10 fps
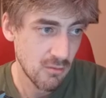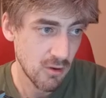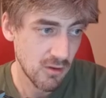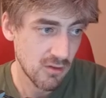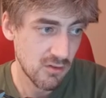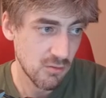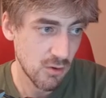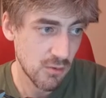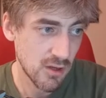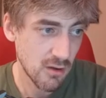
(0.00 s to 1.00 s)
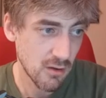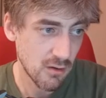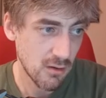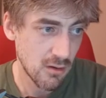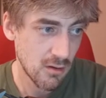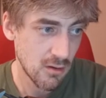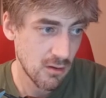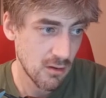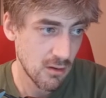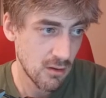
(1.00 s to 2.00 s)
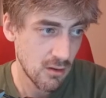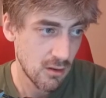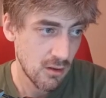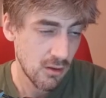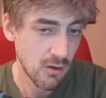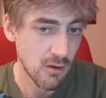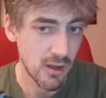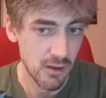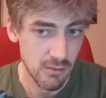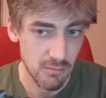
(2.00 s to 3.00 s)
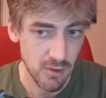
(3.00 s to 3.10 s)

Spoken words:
Well, this is what we got. Right,